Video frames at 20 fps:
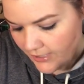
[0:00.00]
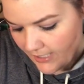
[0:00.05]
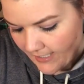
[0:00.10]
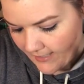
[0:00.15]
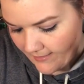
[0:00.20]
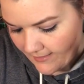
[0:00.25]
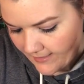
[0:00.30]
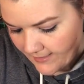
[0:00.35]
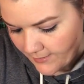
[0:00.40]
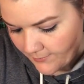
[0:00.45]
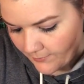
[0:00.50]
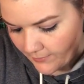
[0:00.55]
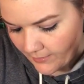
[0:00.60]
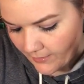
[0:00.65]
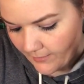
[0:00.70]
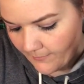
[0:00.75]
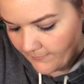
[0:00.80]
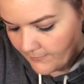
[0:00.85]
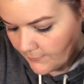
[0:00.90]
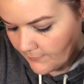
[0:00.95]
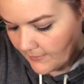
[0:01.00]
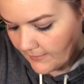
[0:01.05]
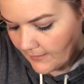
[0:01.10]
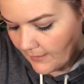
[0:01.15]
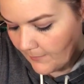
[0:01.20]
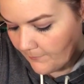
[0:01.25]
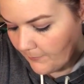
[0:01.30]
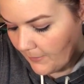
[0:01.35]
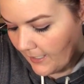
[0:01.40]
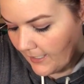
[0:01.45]
And this one comes with
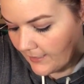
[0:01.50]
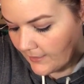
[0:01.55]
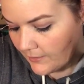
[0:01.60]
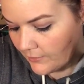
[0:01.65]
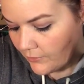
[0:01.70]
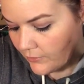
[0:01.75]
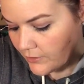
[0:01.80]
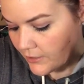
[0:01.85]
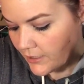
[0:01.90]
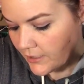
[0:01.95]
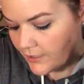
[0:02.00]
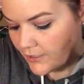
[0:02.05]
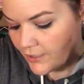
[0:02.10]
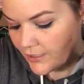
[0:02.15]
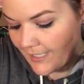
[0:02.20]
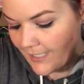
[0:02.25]
a body lotion,